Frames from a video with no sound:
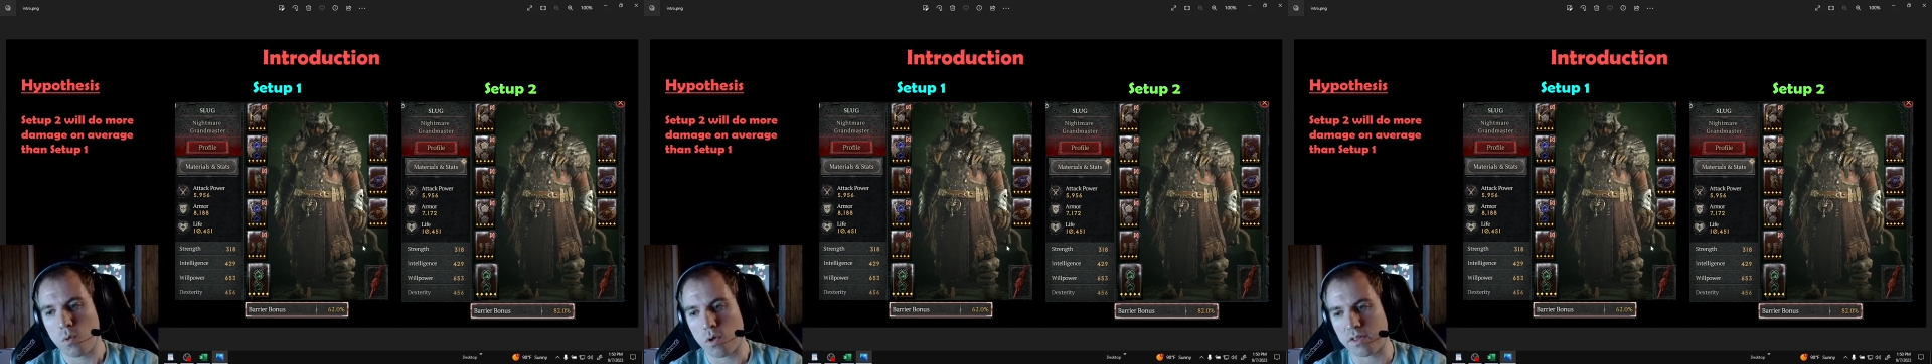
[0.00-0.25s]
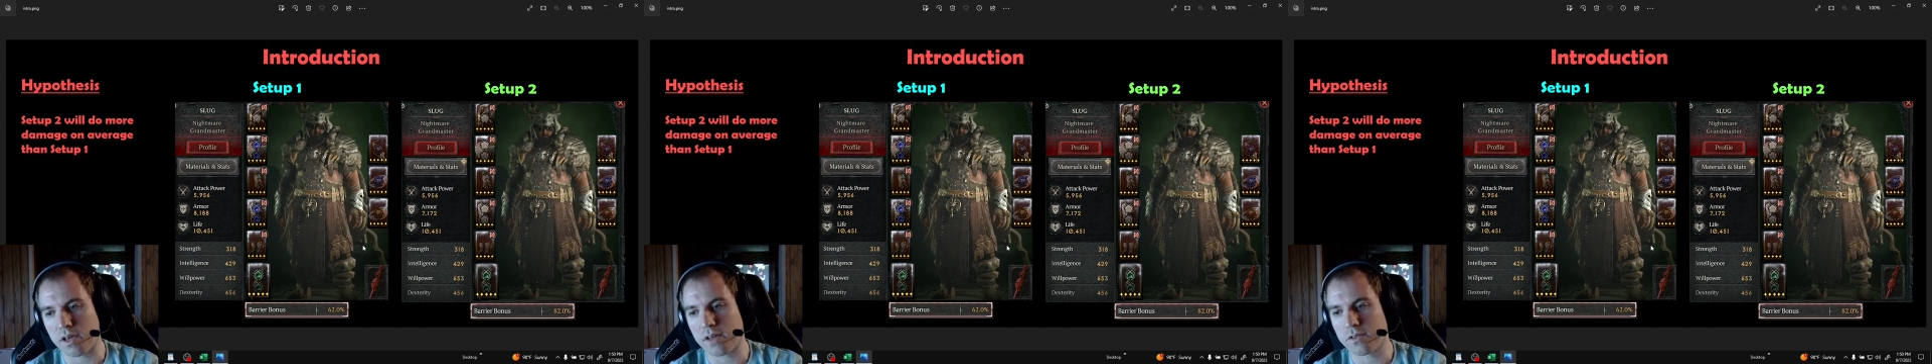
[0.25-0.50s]
while
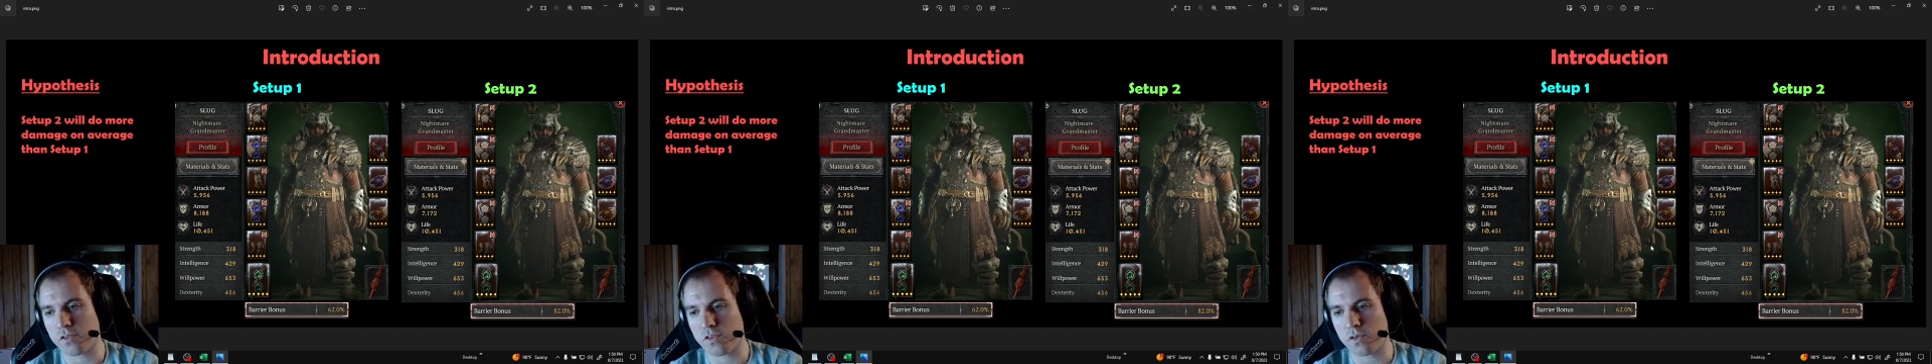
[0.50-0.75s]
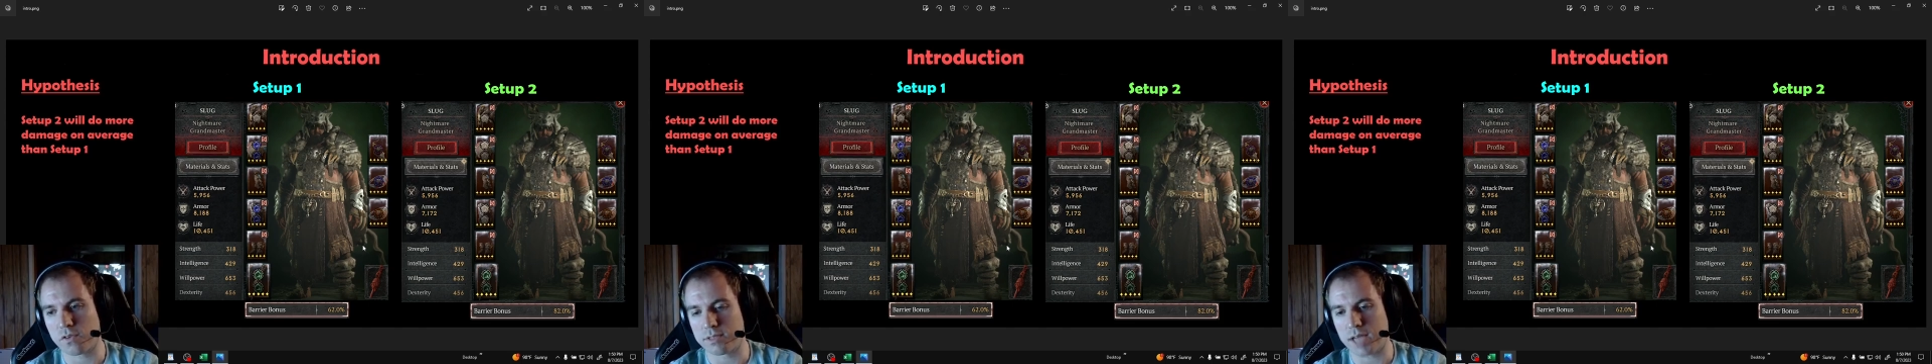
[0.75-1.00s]
the other is
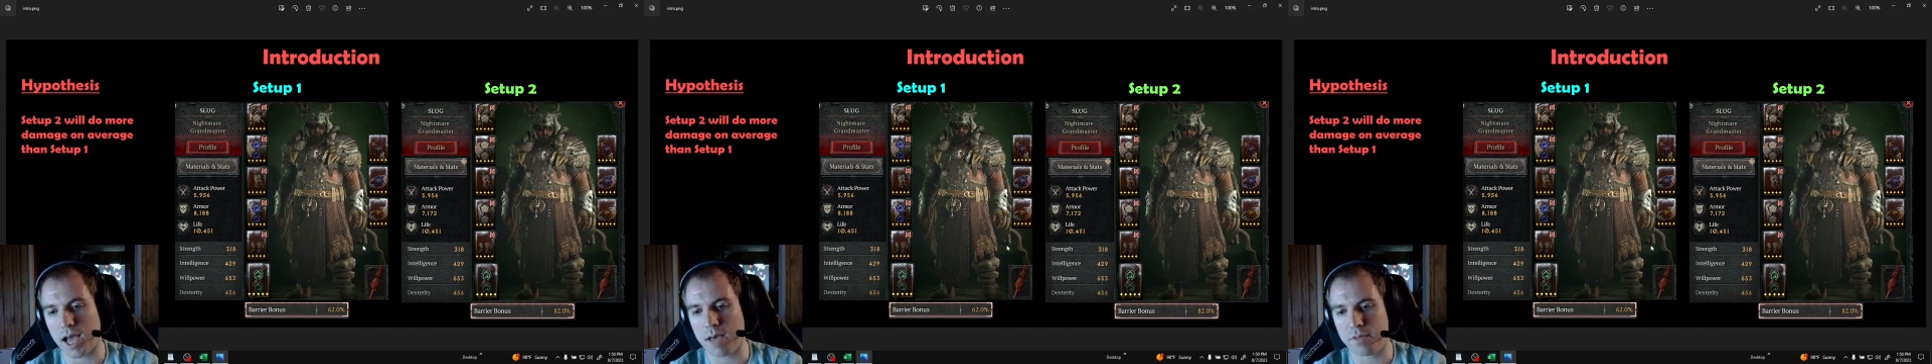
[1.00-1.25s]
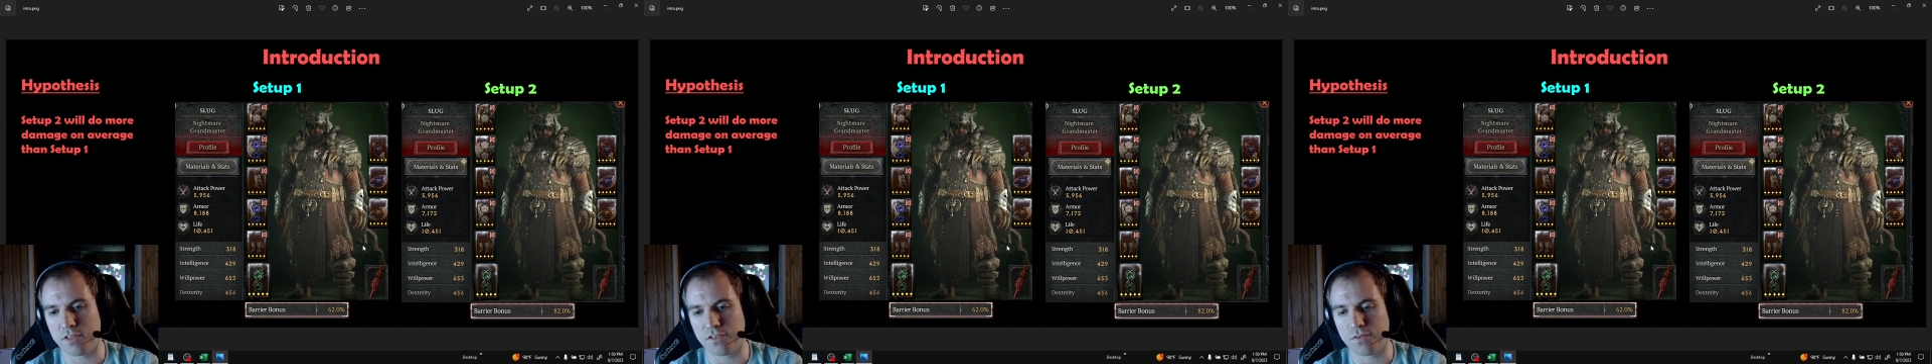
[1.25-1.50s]
using
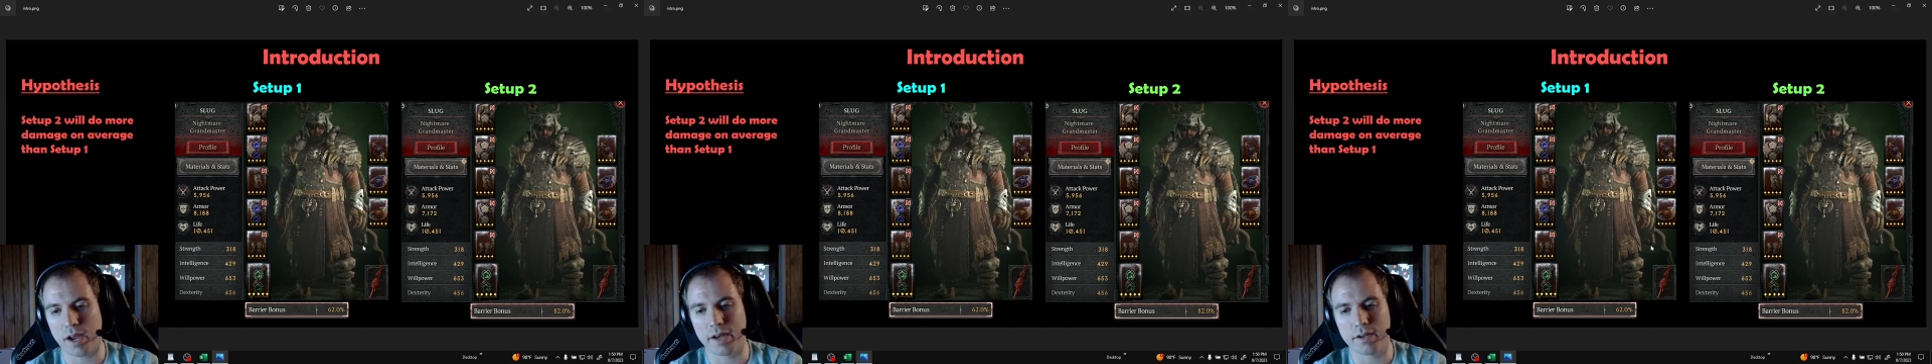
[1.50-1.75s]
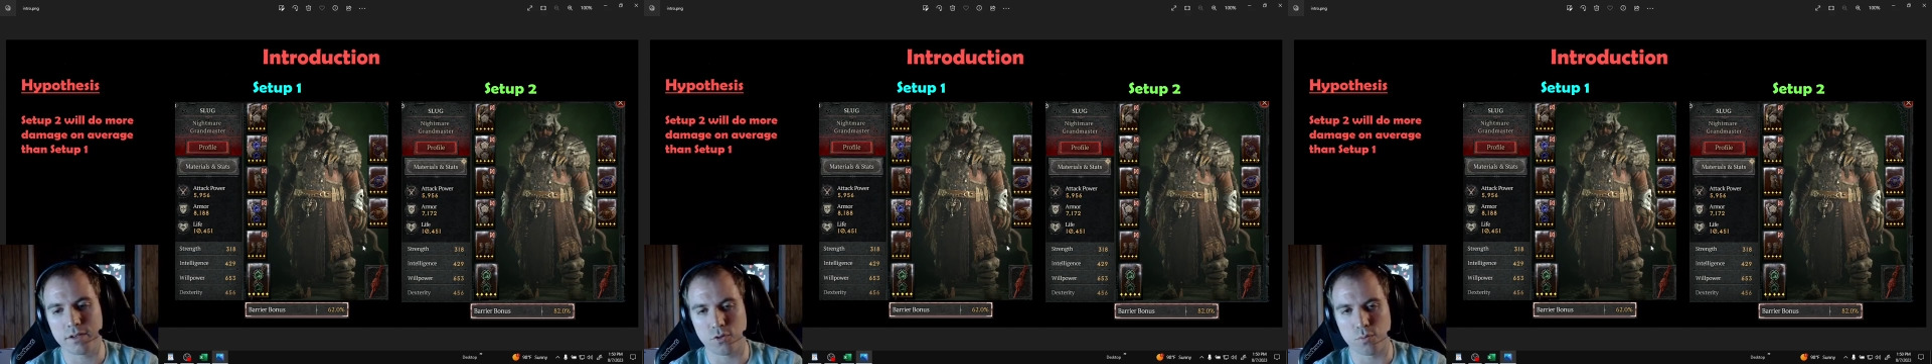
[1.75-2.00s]
diamonds for
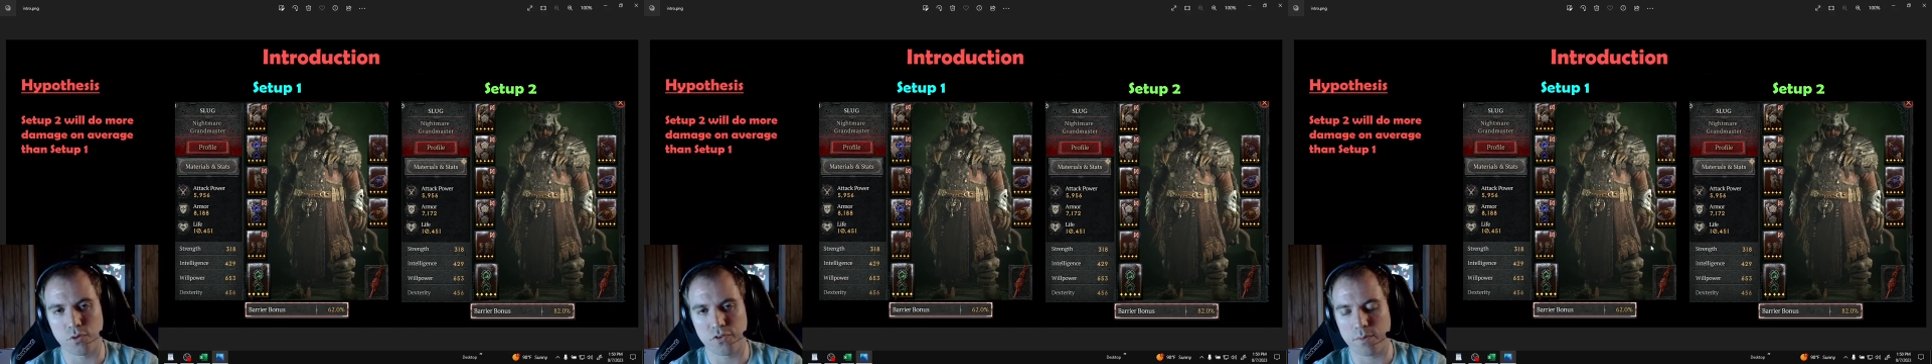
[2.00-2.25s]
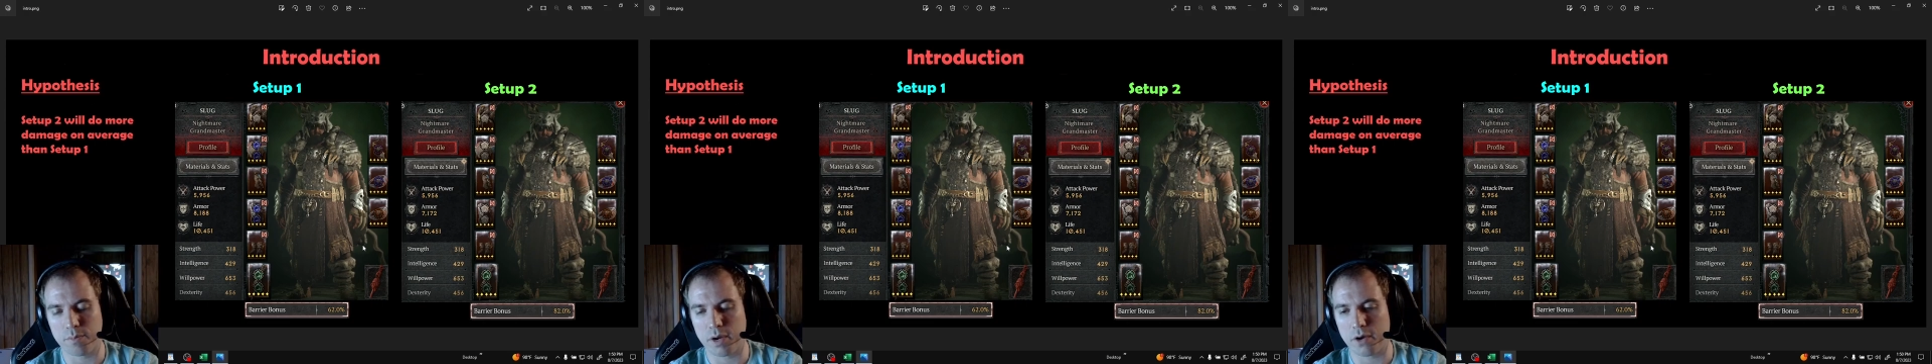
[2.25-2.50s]

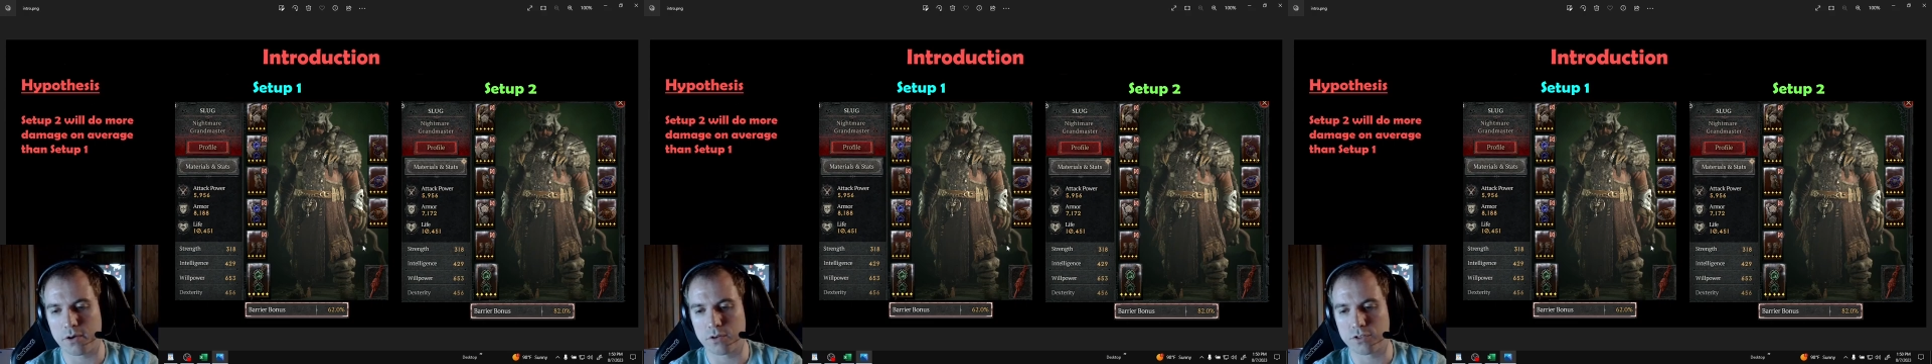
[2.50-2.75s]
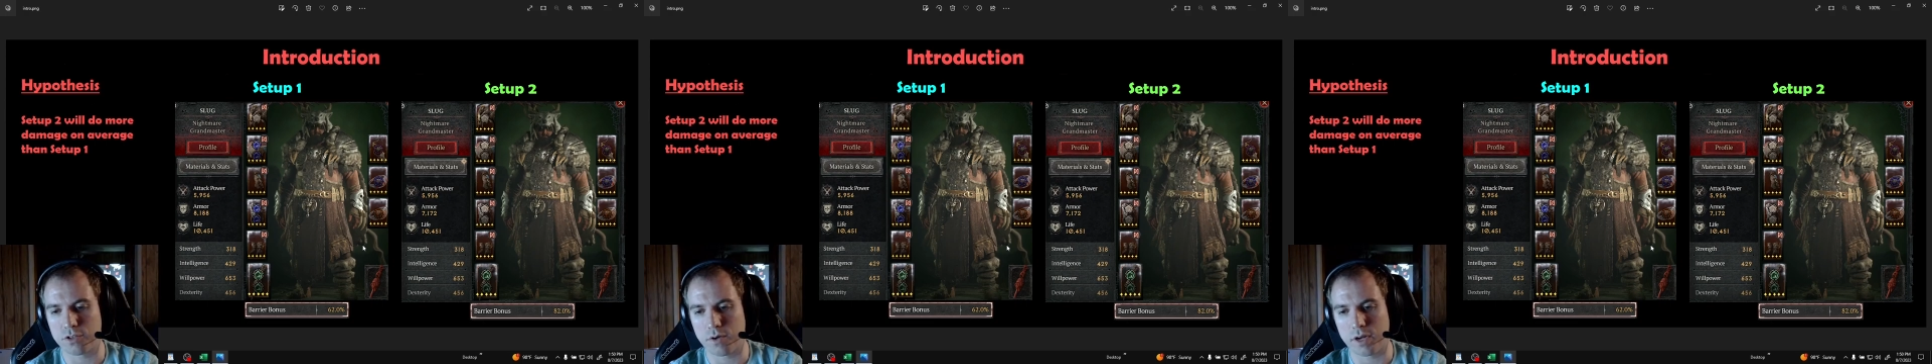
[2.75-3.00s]
82% barrier
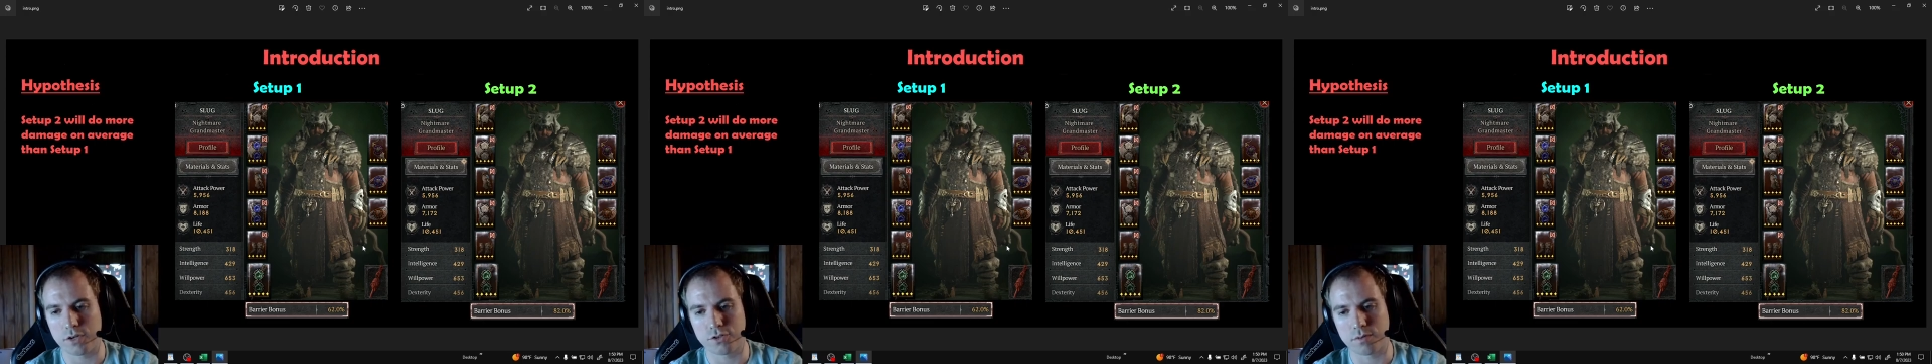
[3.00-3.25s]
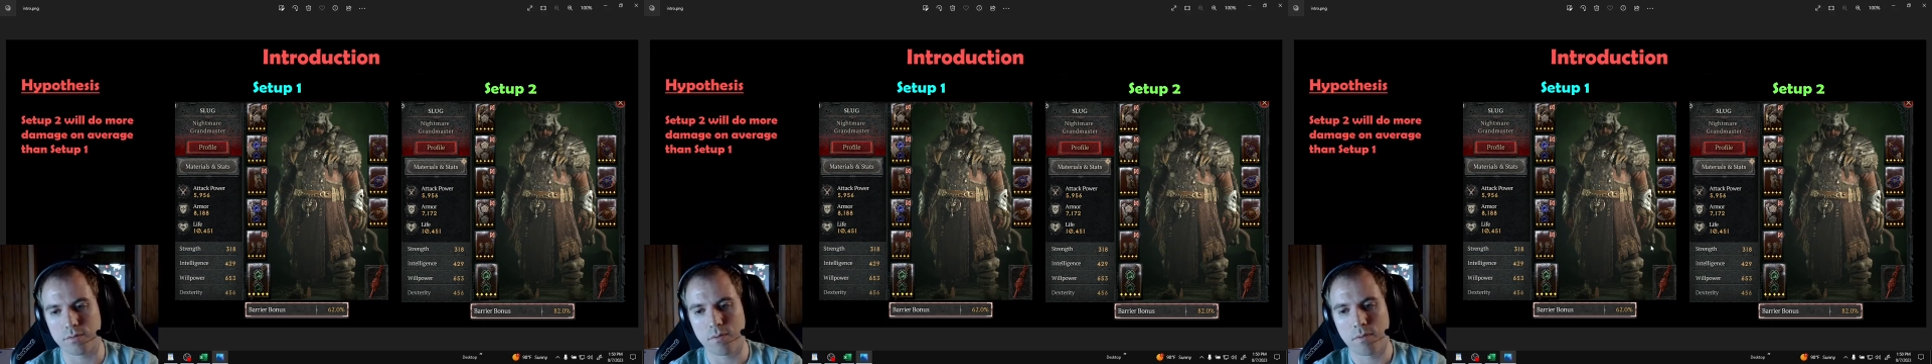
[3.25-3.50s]
generation.